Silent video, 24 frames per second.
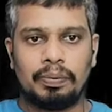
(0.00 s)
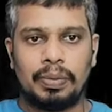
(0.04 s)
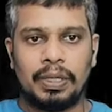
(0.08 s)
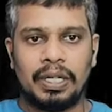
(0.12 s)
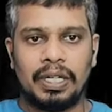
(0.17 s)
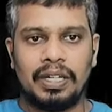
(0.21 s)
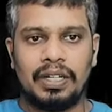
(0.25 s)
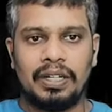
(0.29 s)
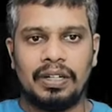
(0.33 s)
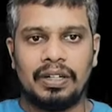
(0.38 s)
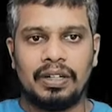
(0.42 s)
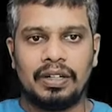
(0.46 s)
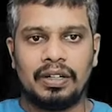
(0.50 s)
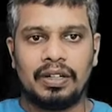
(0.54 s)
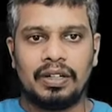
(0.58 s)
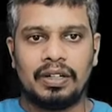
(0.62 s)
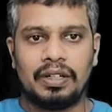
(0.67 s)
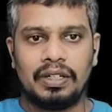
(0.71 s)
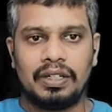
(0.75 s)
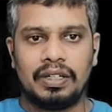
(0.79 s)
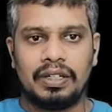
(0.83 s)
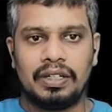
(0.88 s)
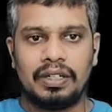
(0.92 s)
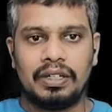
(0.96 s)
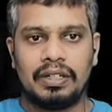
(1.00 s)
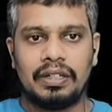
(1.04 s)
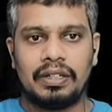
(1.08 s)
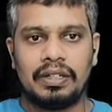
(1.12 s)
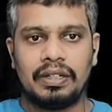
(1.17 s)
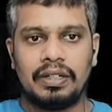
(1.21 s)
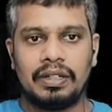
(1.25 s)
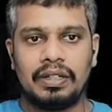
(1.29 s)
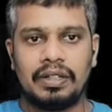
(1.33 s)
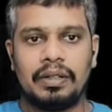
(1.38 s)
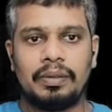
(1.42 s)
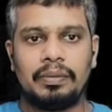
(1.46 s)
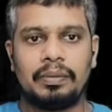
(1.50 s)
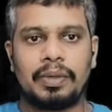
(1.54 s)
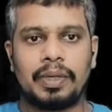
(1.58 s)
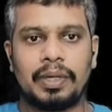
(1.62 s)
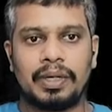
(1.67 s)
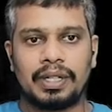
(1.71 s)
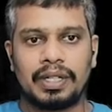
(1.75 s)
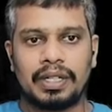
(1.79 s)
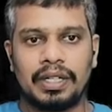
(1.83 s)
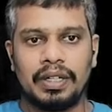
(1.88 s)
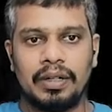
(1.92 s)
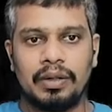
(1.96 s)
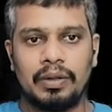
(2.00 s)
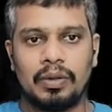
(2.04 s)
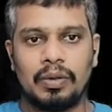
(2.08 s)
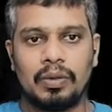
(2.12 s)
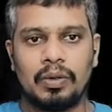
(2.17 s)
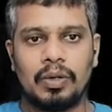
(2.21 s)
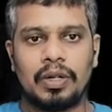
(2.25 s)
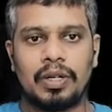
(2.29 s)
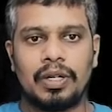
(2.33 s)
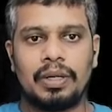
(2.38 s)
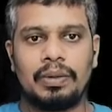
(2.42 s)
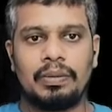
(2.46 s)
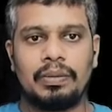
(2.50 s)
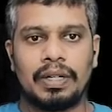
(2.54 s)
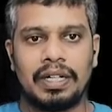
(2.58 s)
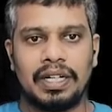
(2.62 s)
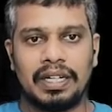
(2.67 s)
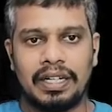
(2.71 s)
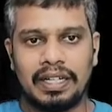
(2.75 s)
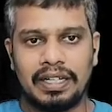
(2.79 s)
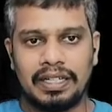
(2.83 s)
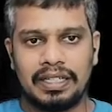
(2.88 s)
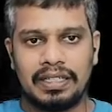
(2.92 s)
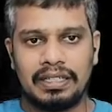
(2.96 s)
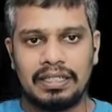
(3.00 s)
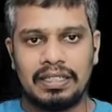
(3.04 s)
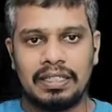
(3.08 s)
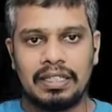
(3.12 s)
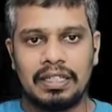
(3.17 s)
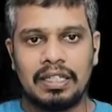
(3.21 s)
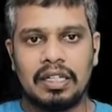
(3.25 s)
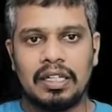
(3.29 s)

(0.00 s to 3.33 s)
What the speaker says: P naught bracket 1 minus